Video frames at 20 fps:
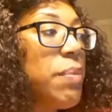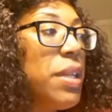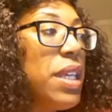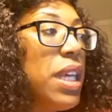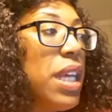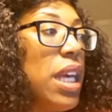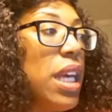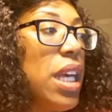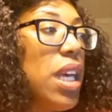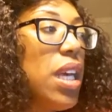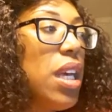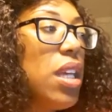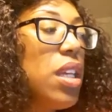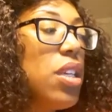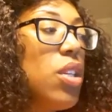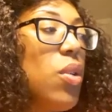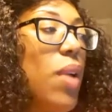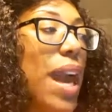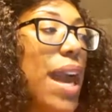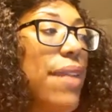but
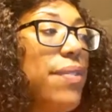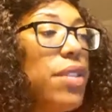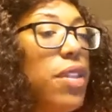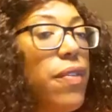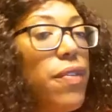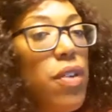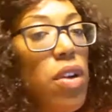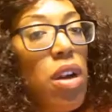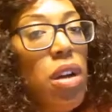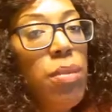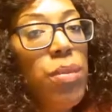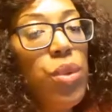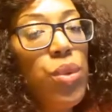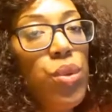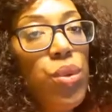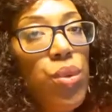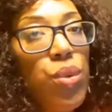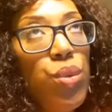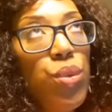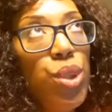you have to affirm
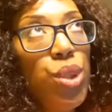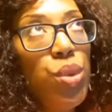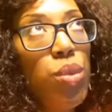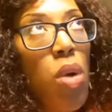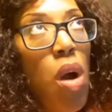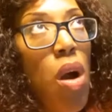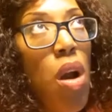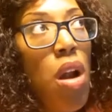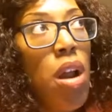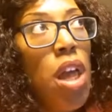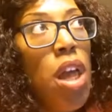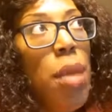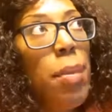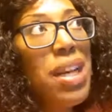who you are.